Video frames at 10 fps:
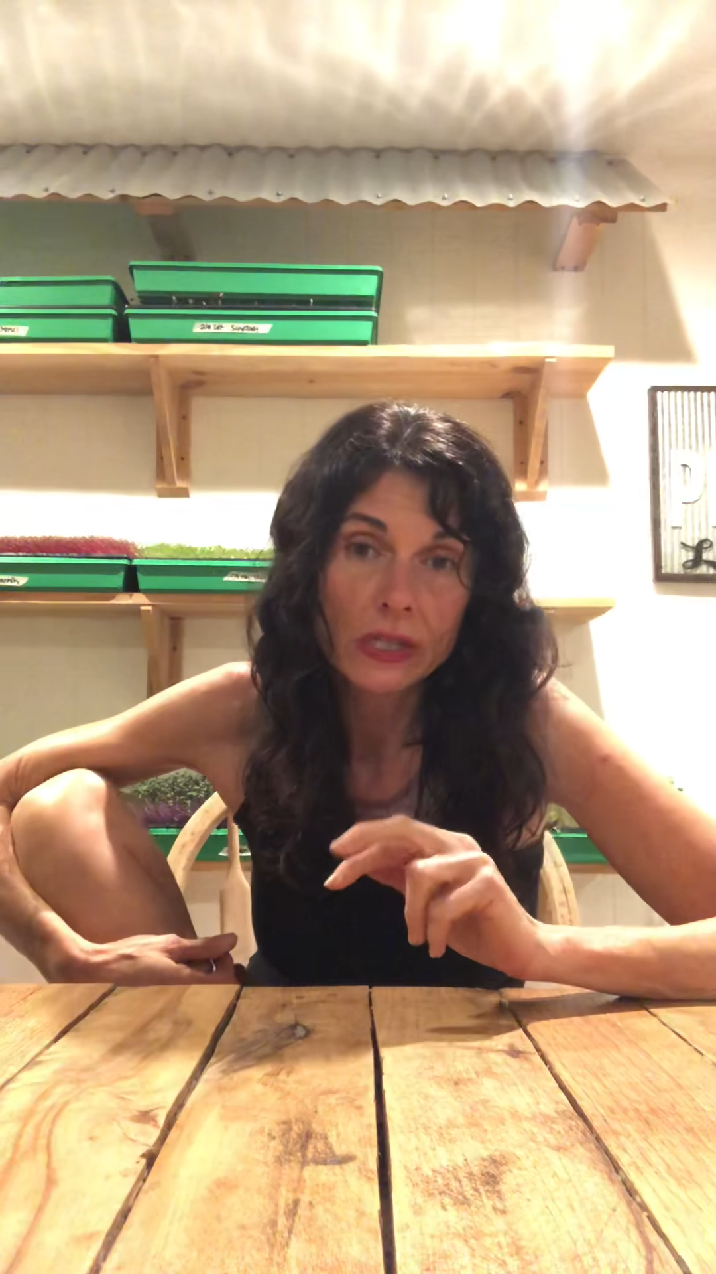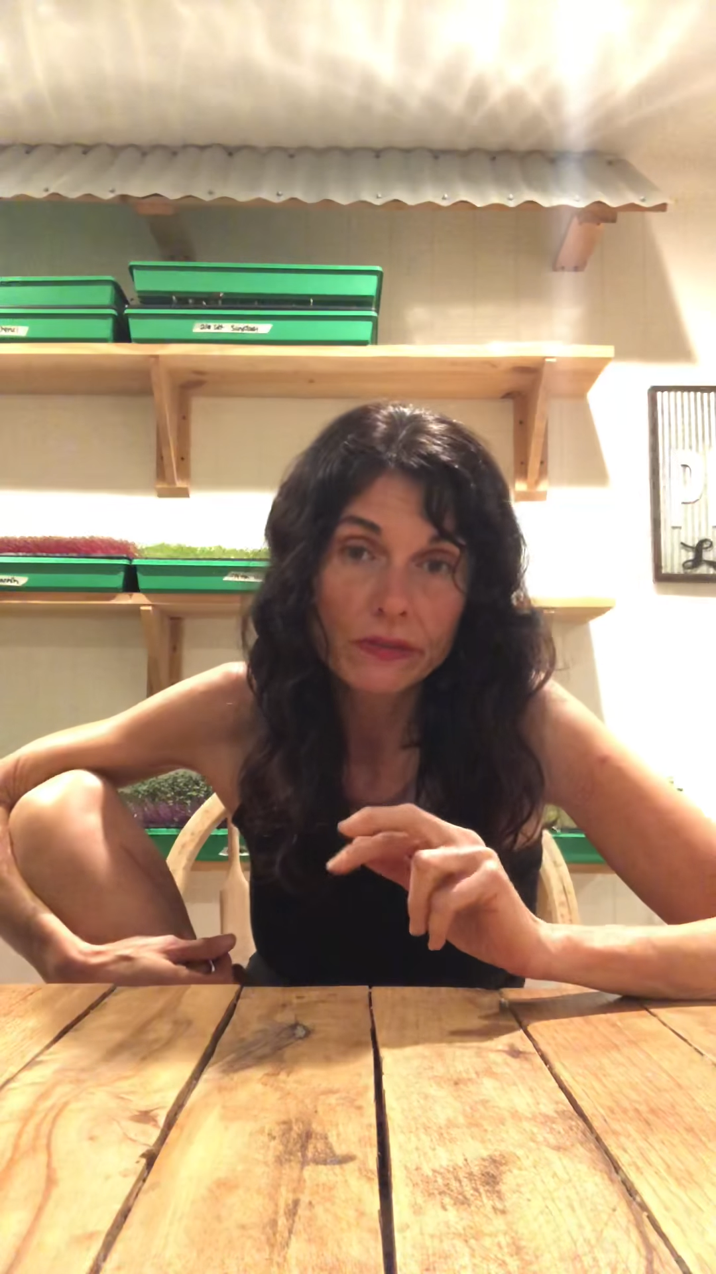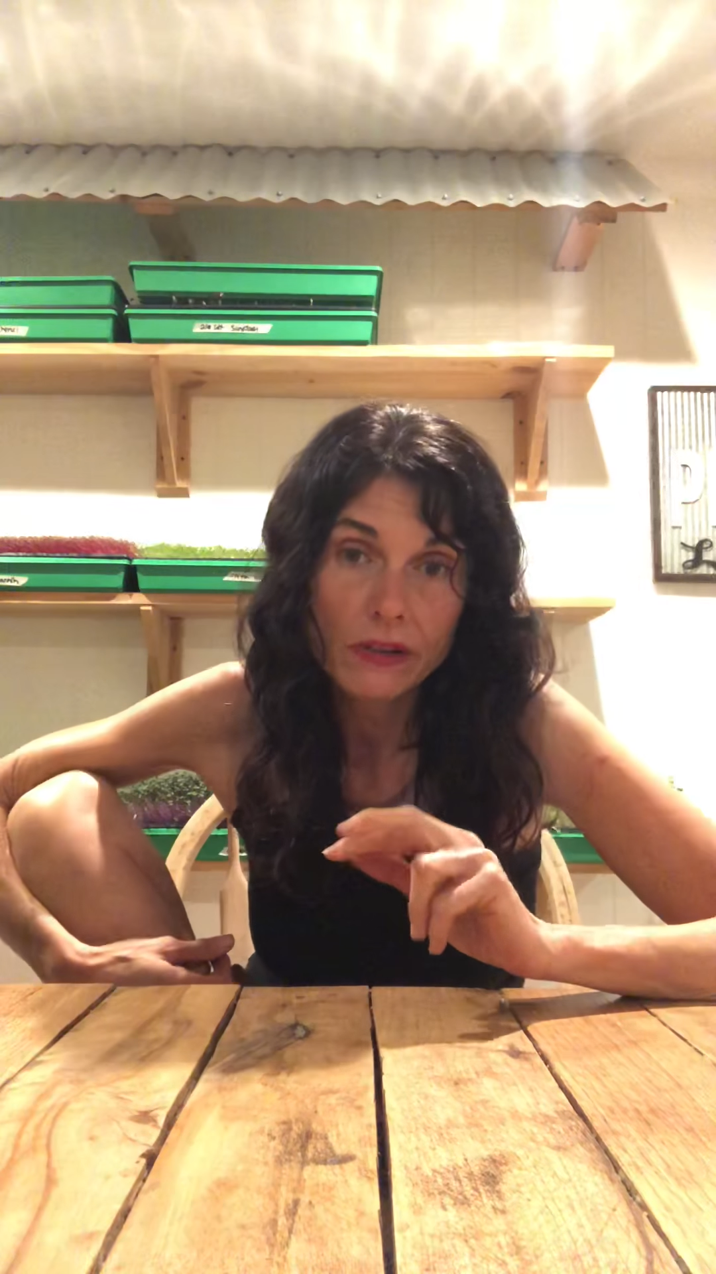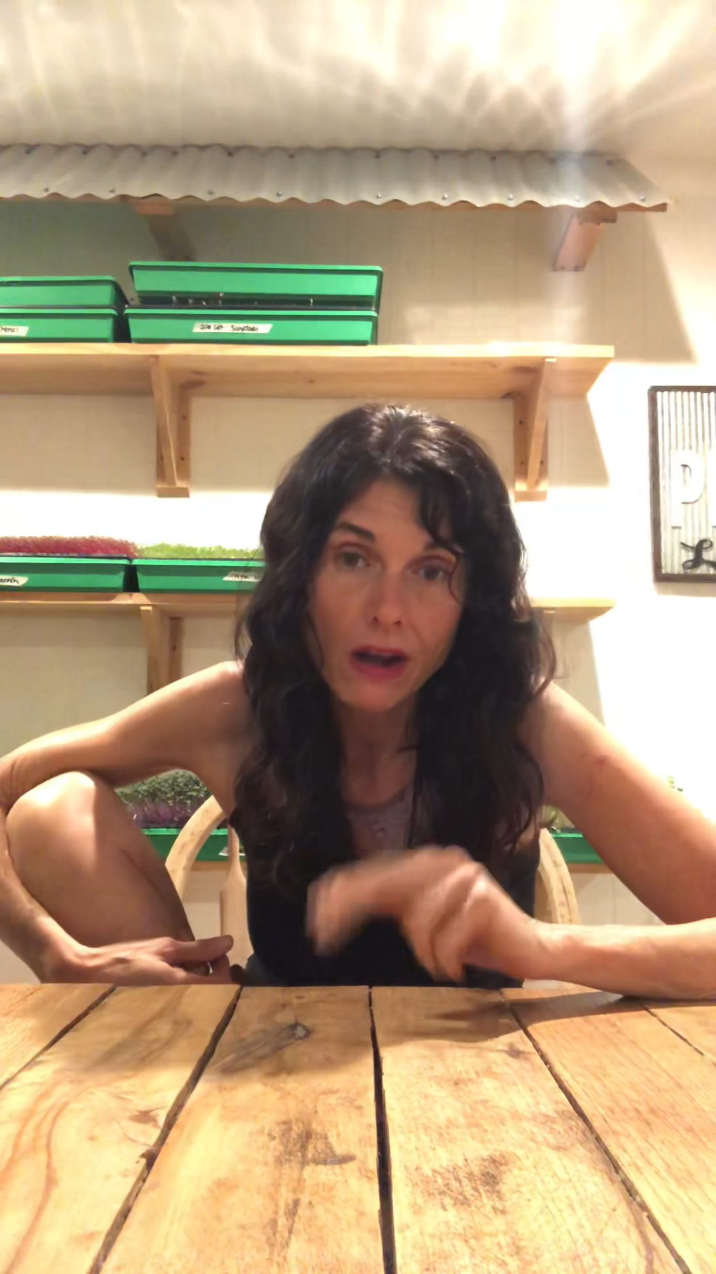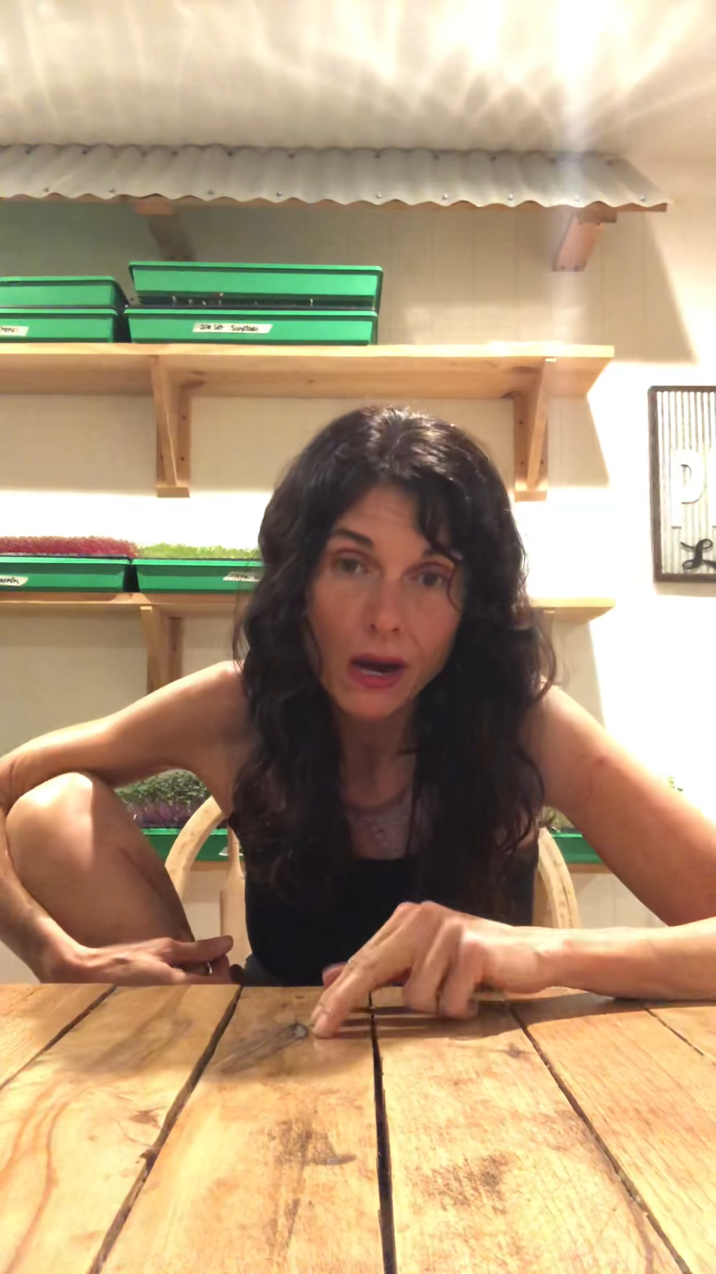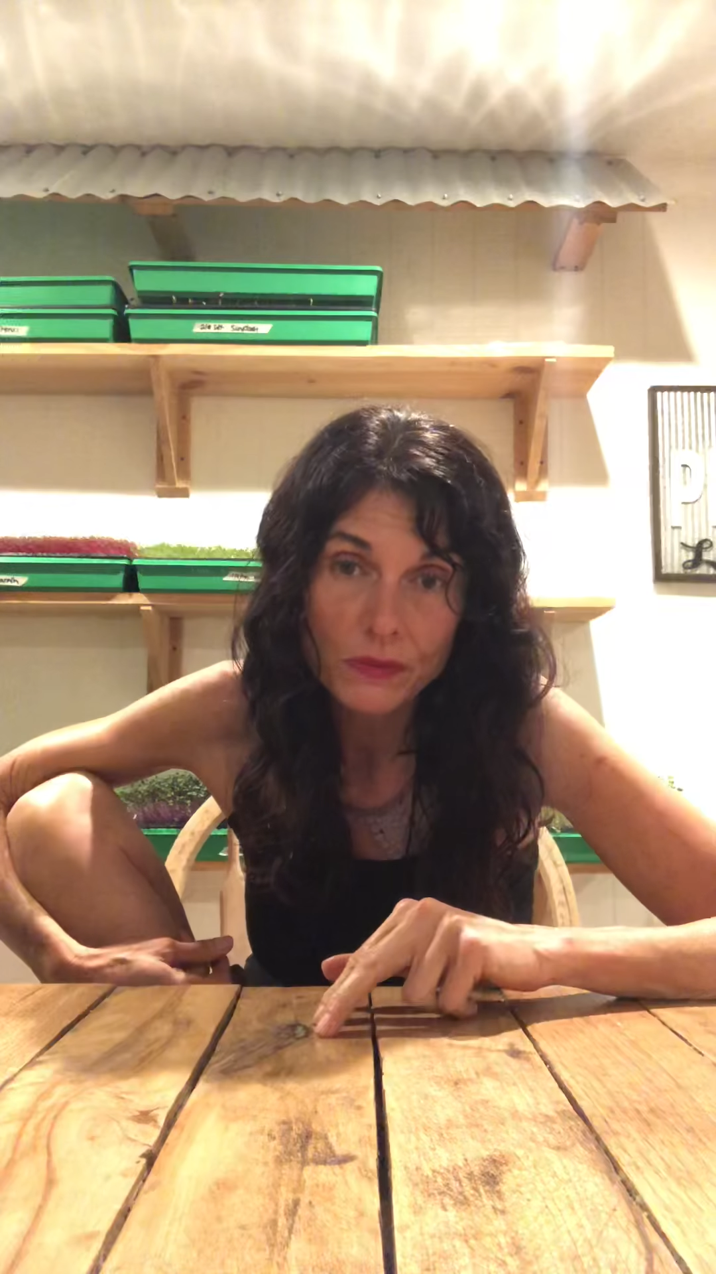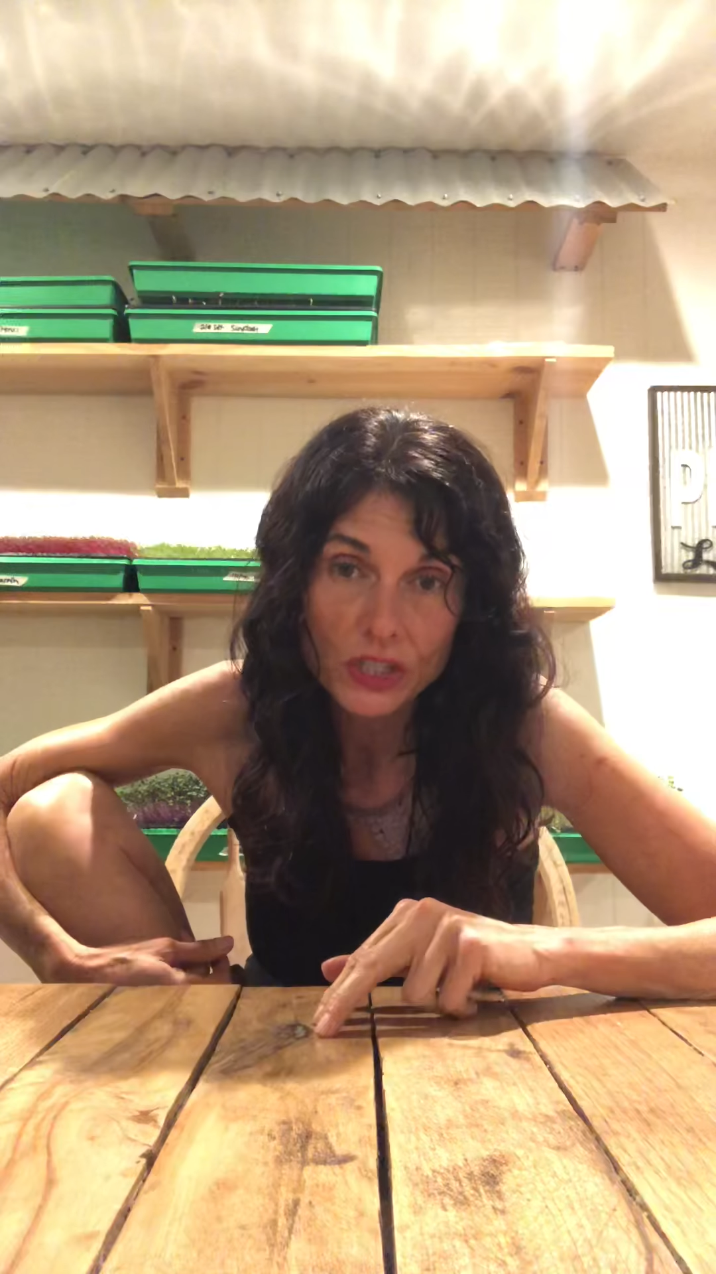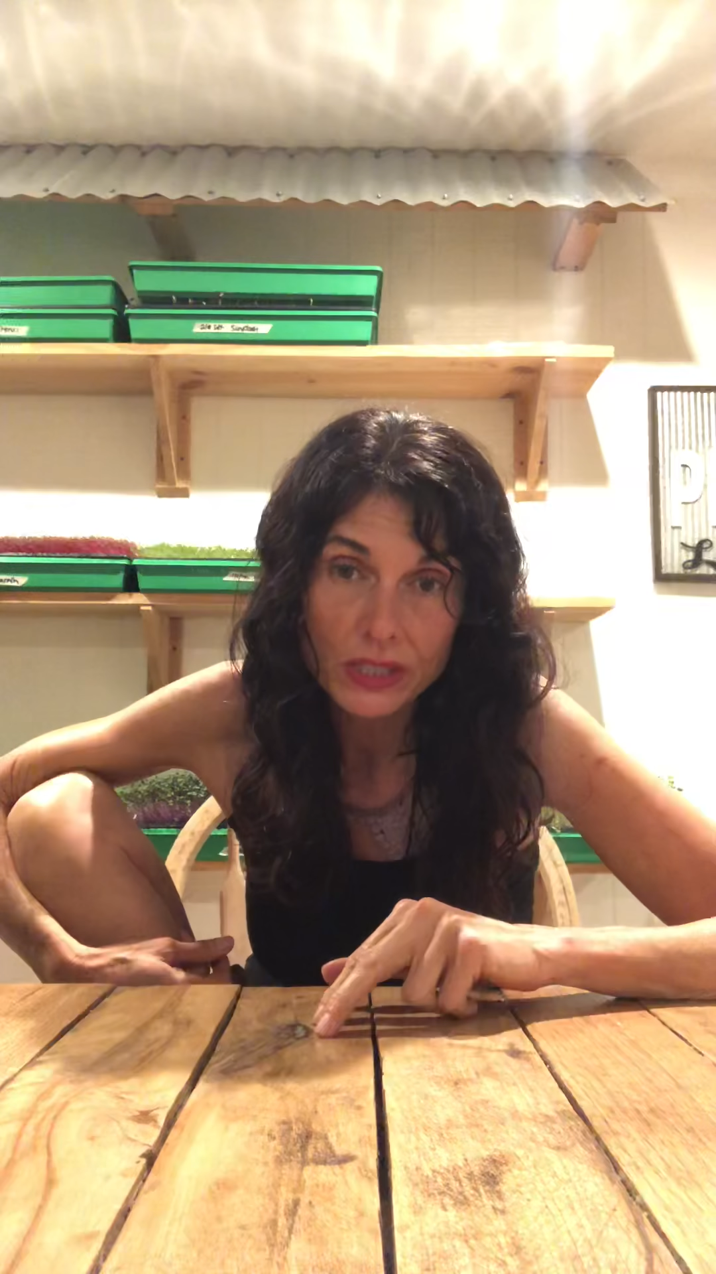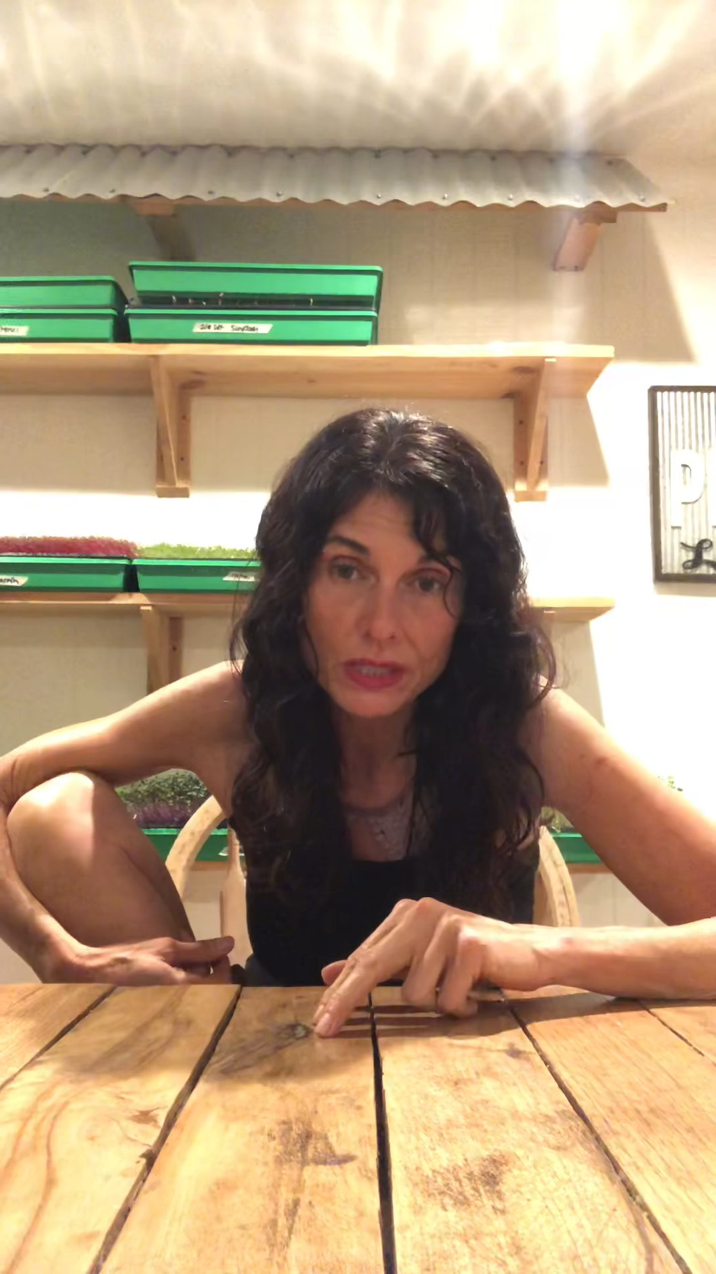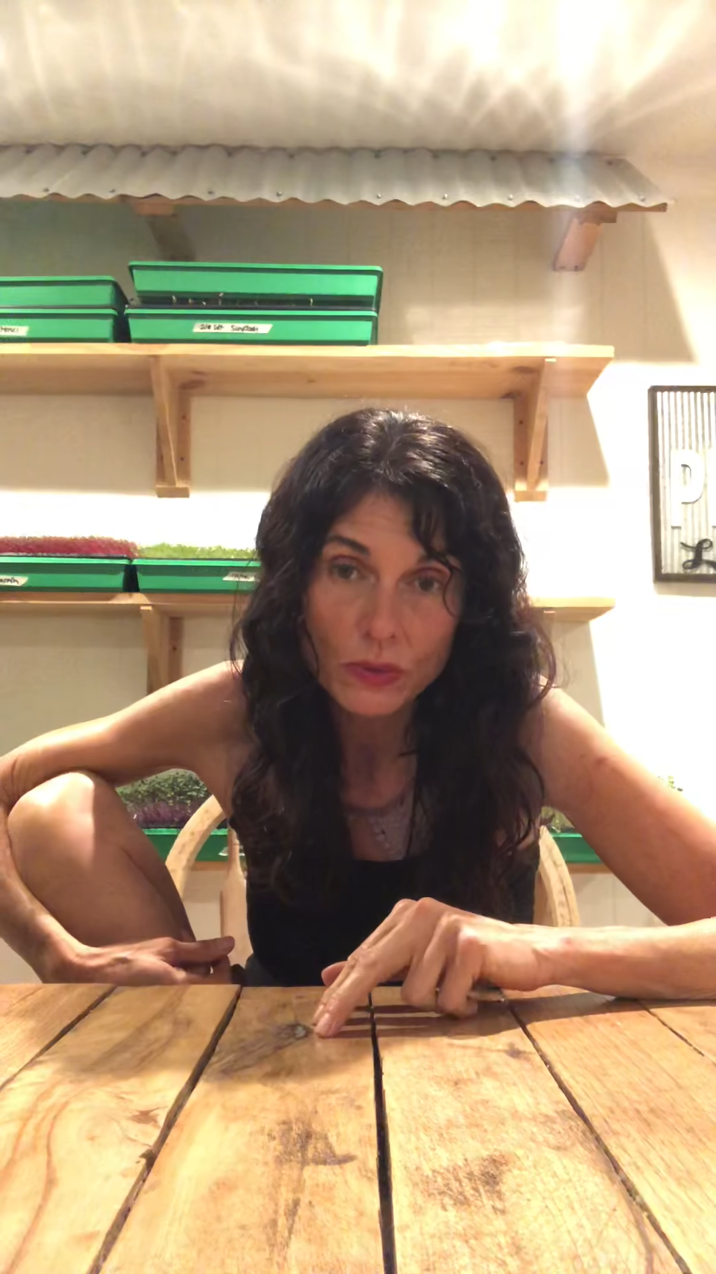different options